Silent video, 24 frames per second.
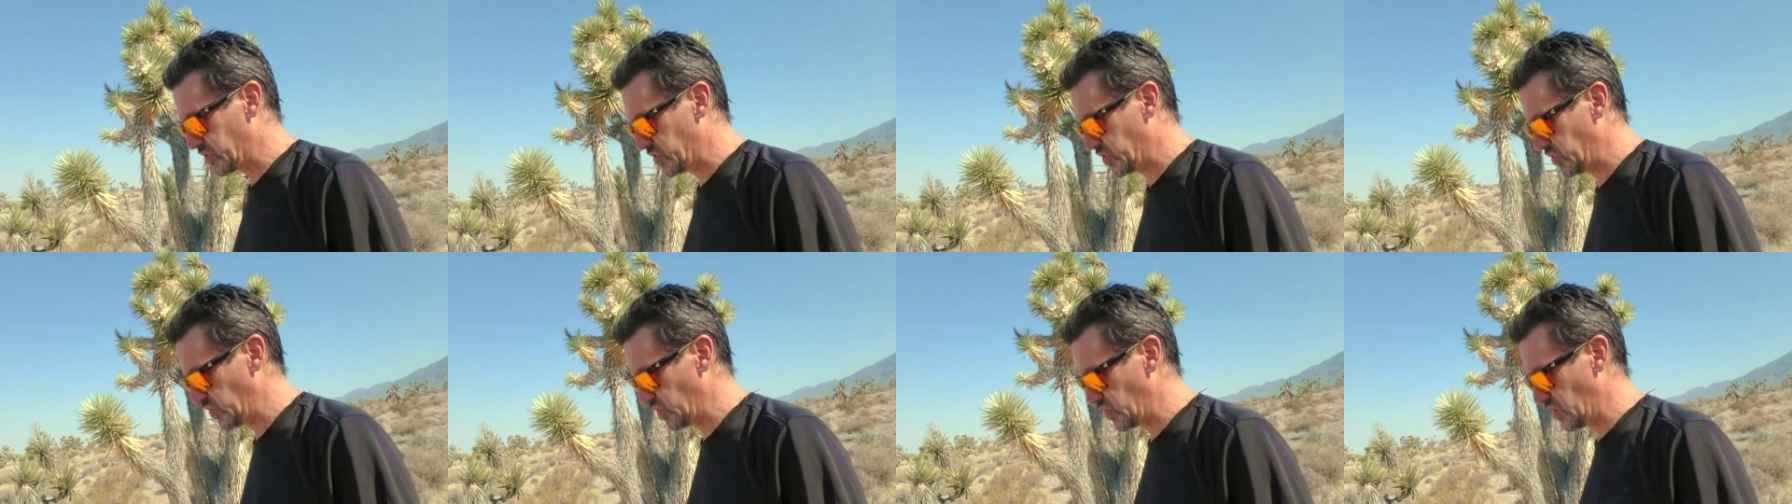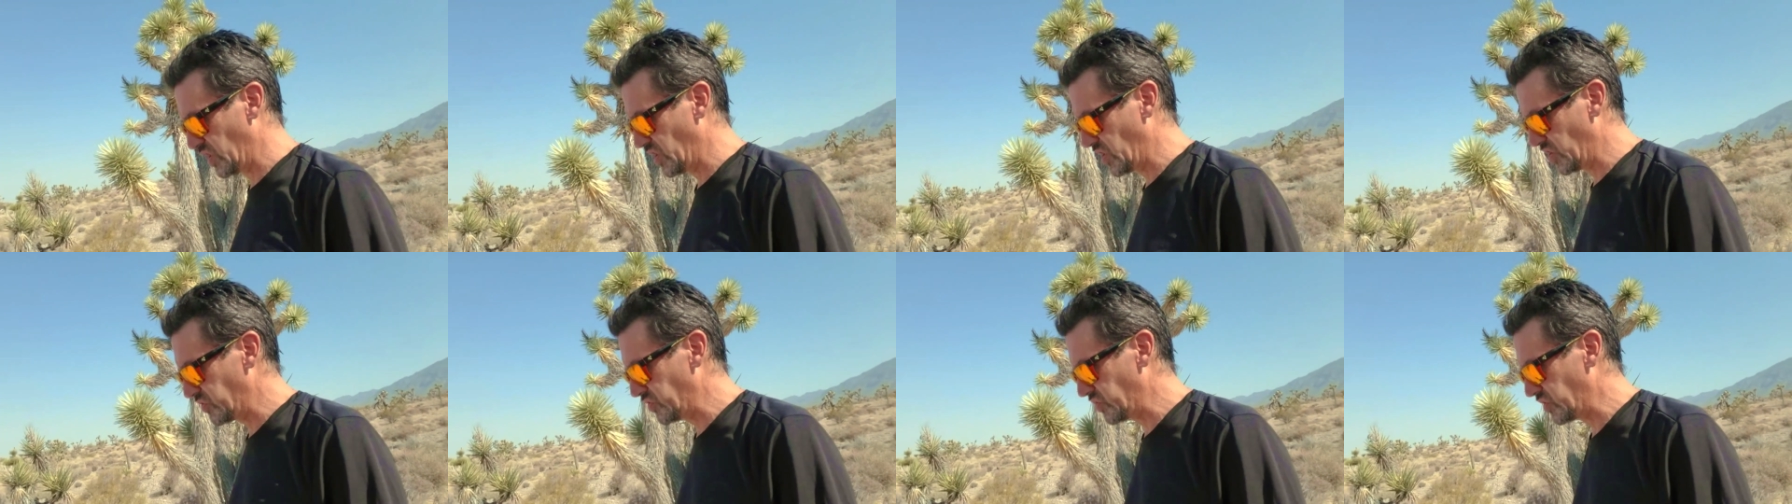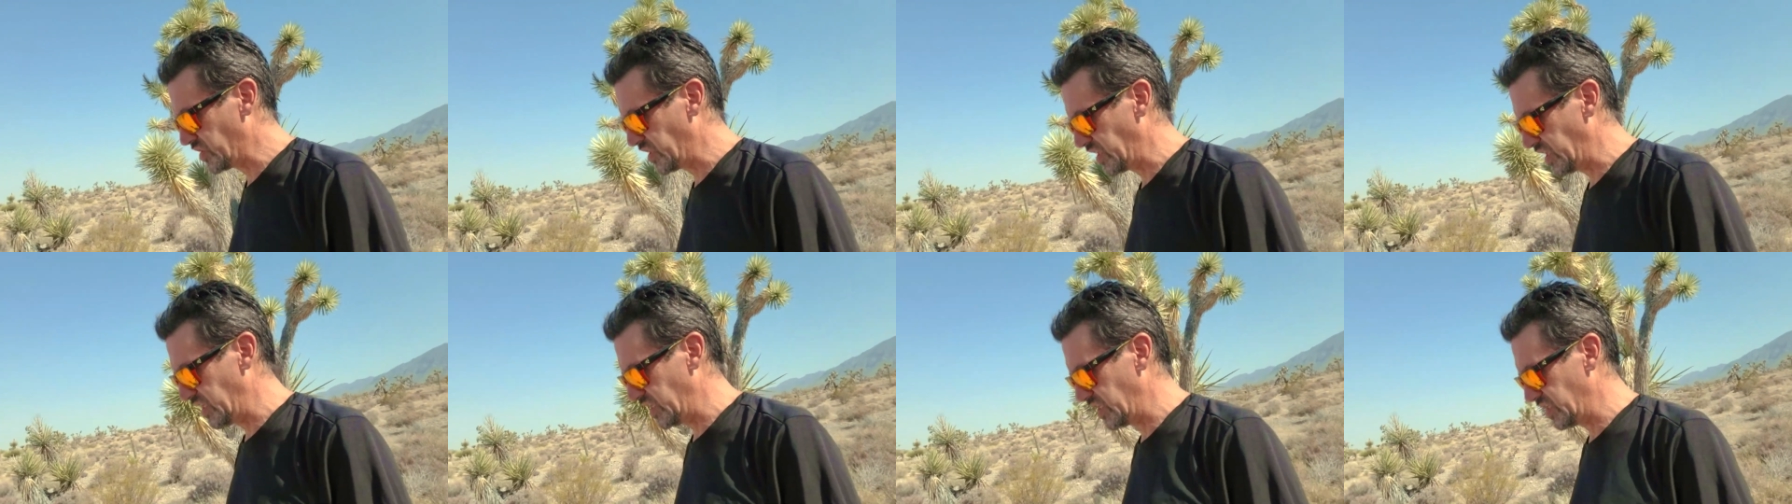to
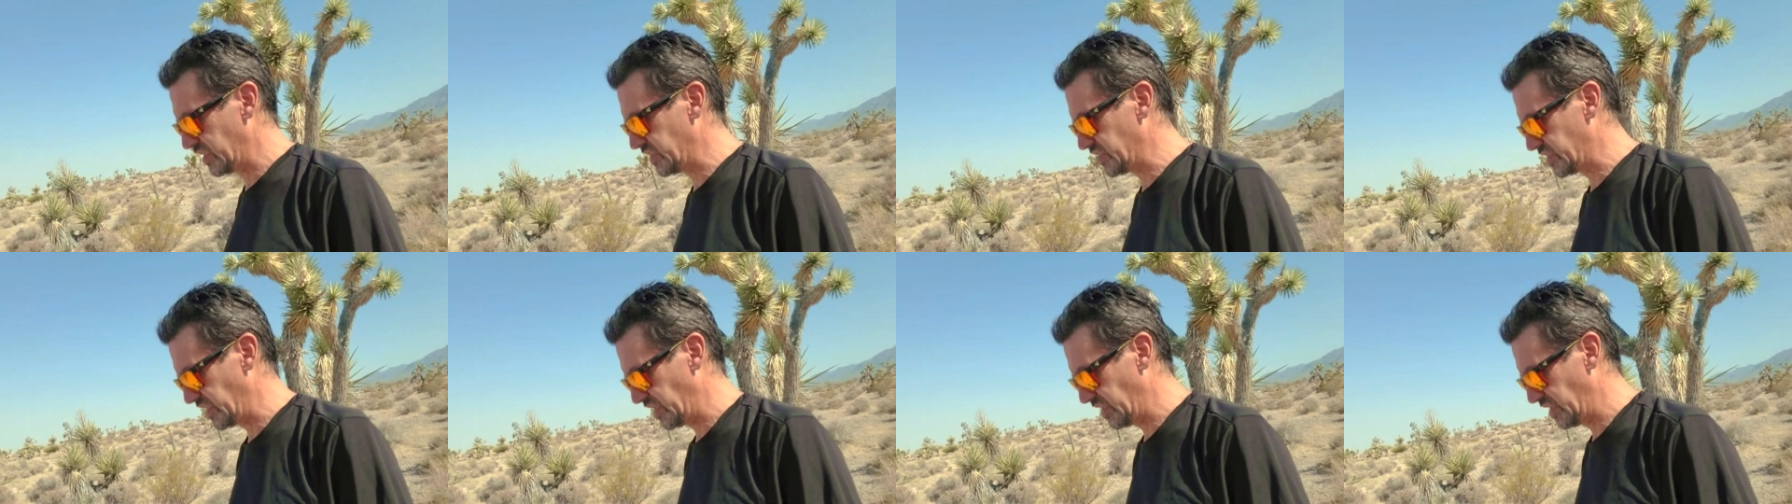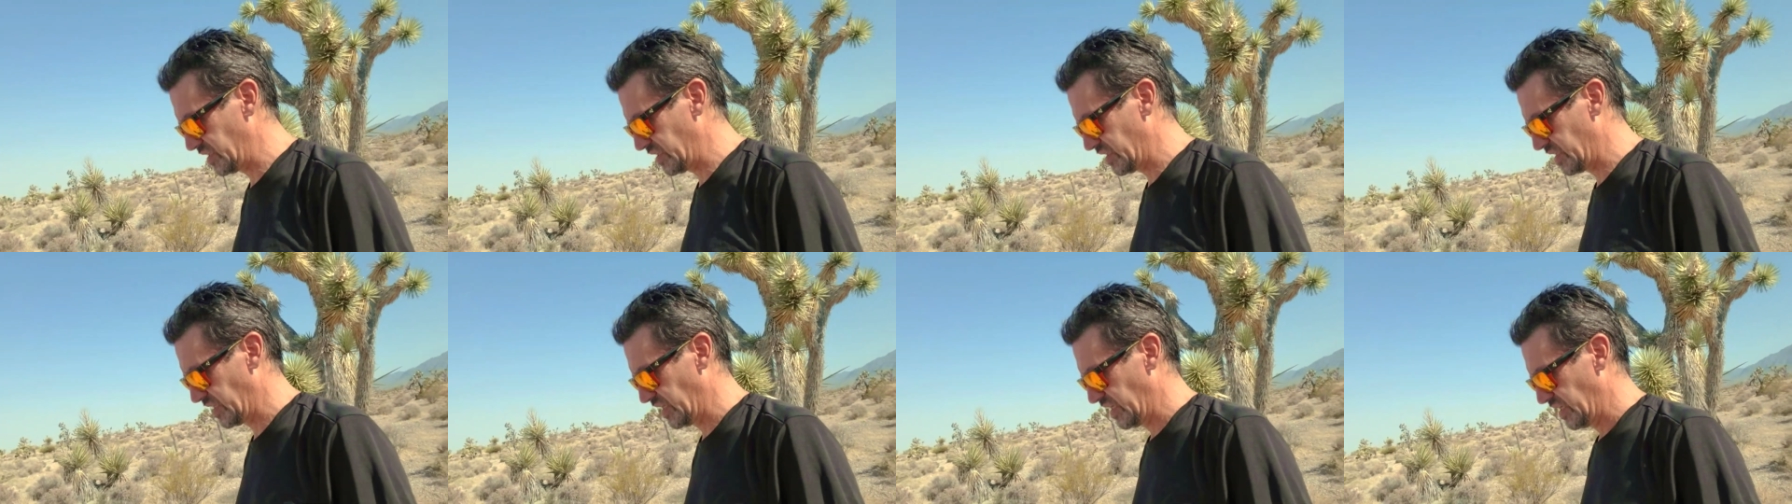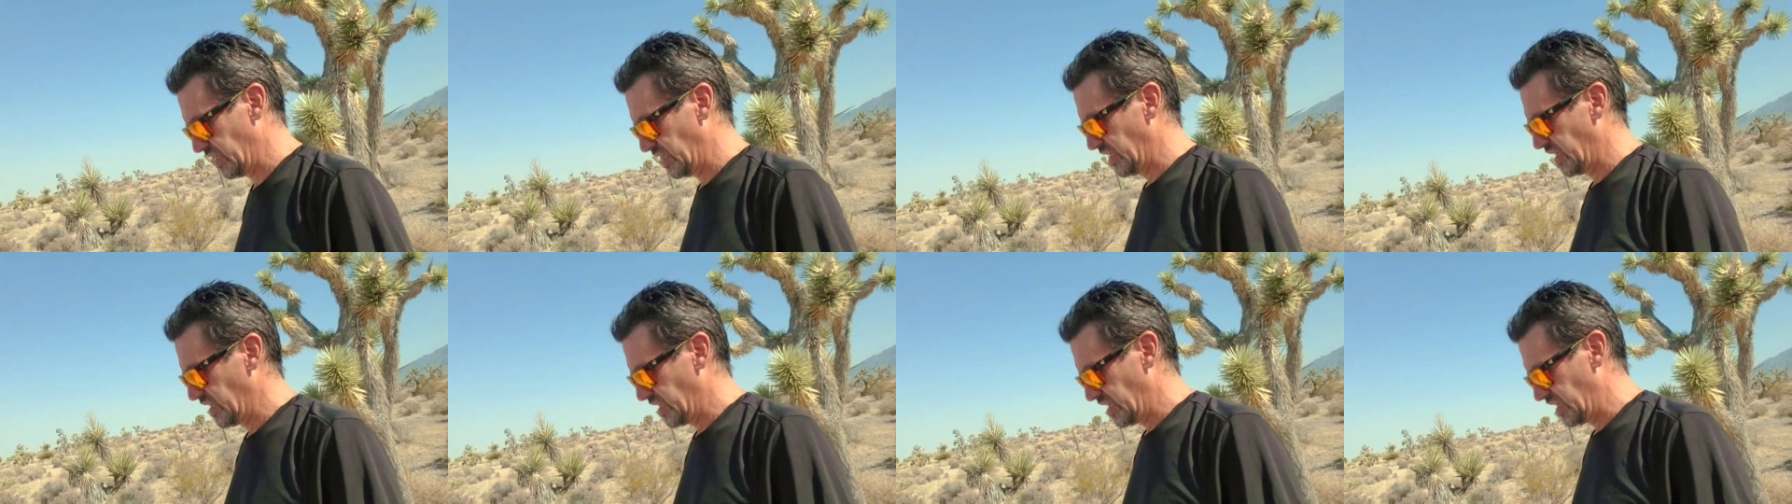
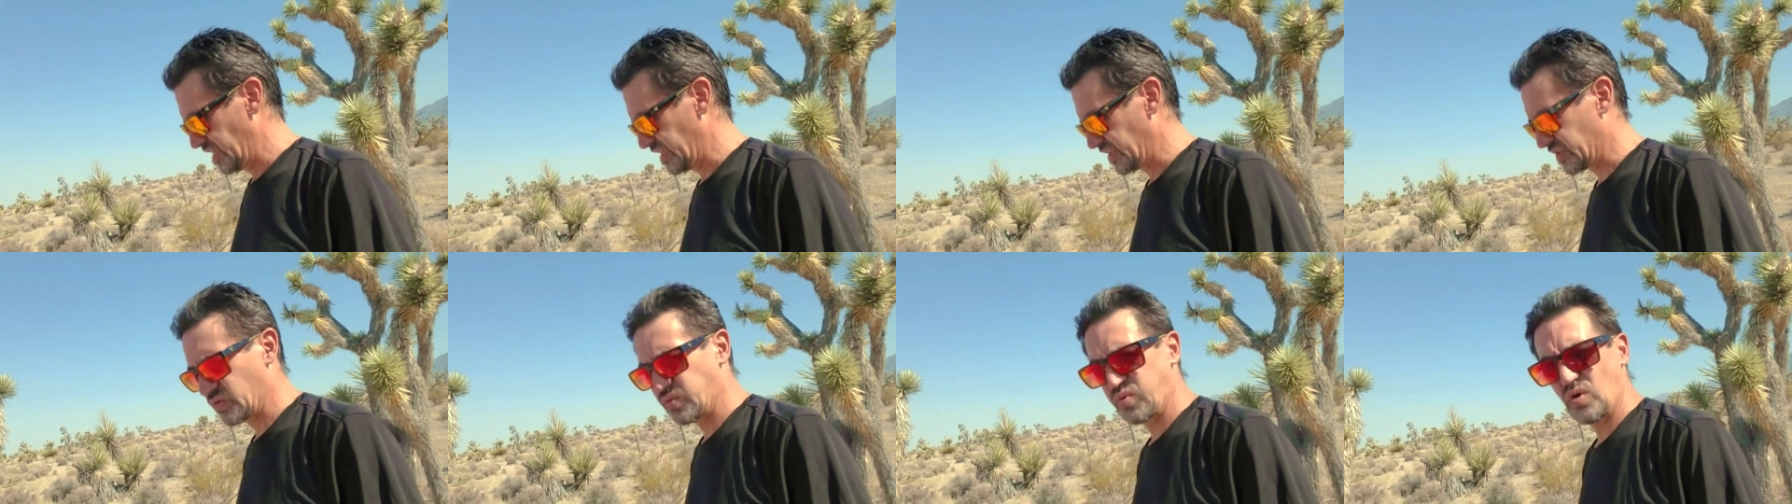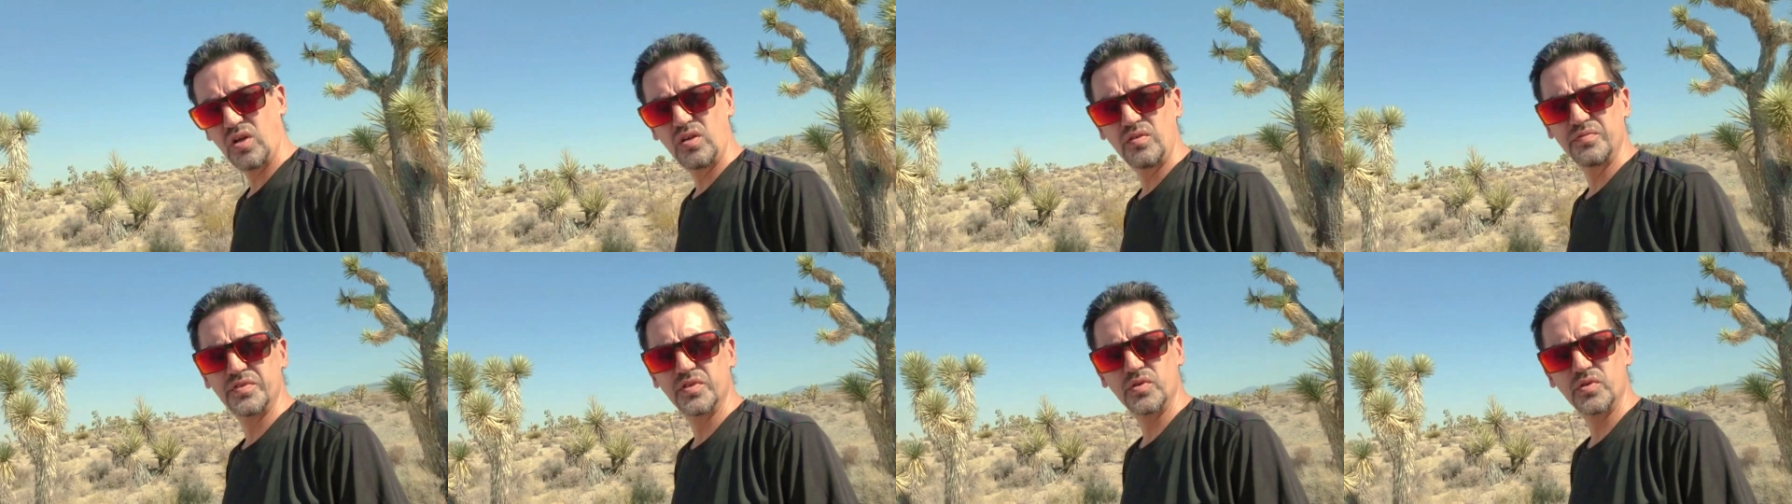112